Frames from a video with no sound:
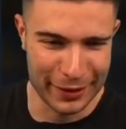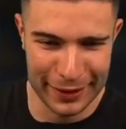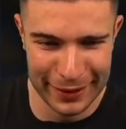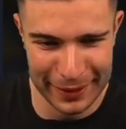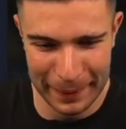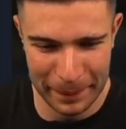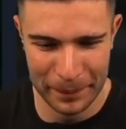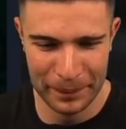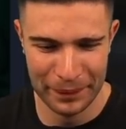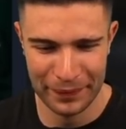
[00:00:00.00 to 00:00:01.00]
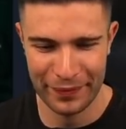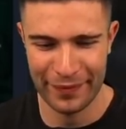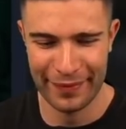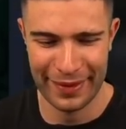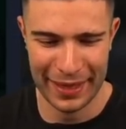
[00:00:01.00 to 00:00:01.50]
It's like
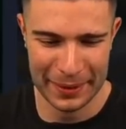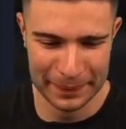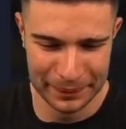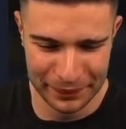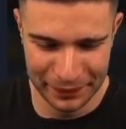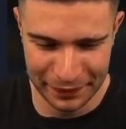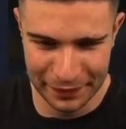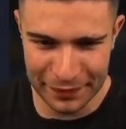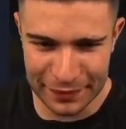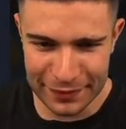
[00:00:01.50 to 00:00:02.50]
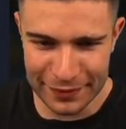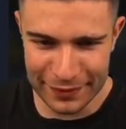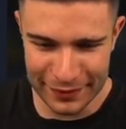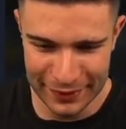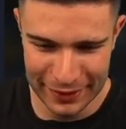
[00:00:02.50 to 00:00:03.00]
50k cheaper
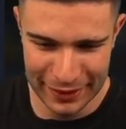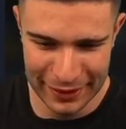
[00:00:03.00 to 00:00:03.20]
bonus.